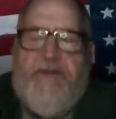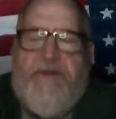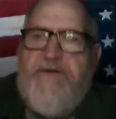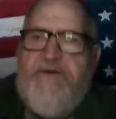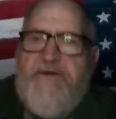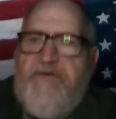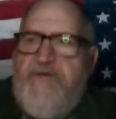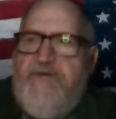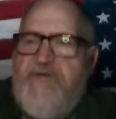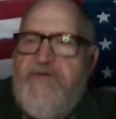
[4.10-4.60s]

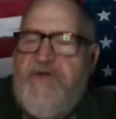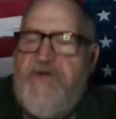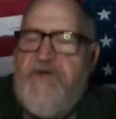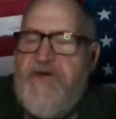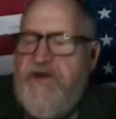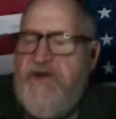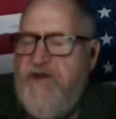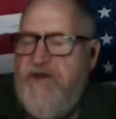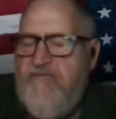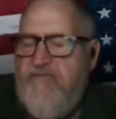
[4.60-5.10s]
Good
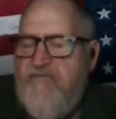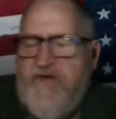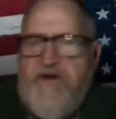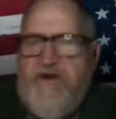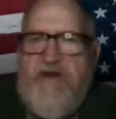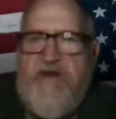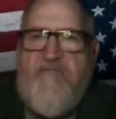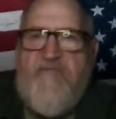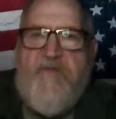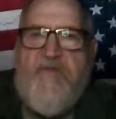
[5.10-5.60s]
Sunday
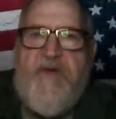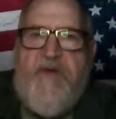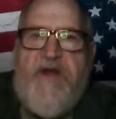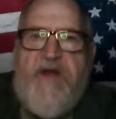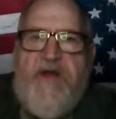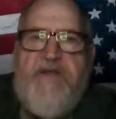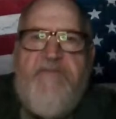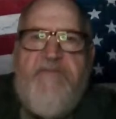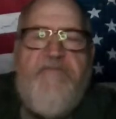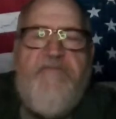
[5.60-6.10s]
evening,
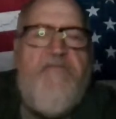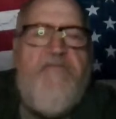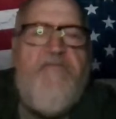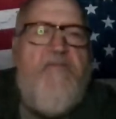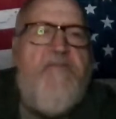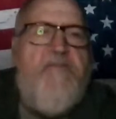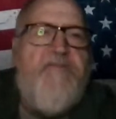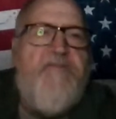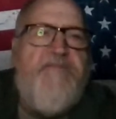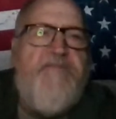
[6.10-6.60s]
everybody.
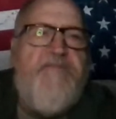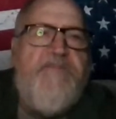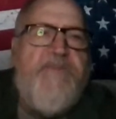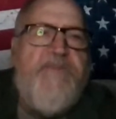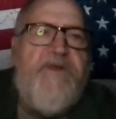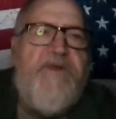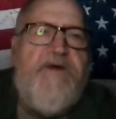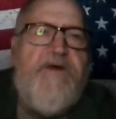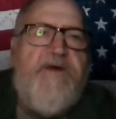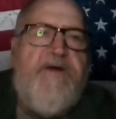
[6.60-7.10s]

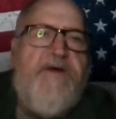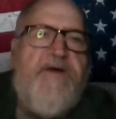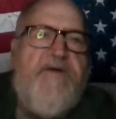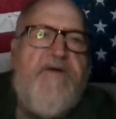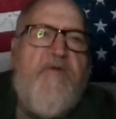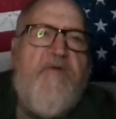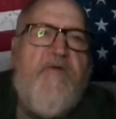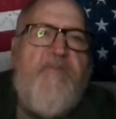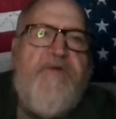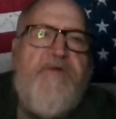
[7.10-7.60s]

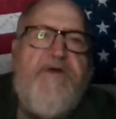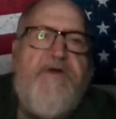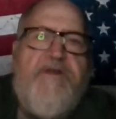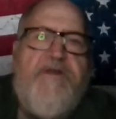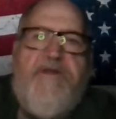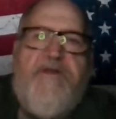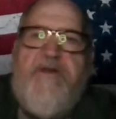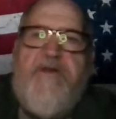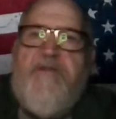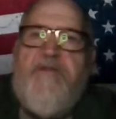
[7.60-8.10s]
Hope you
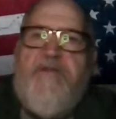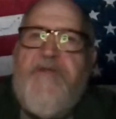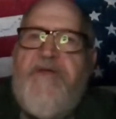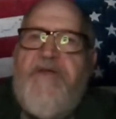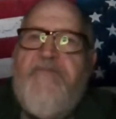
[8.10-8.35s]
can hear me.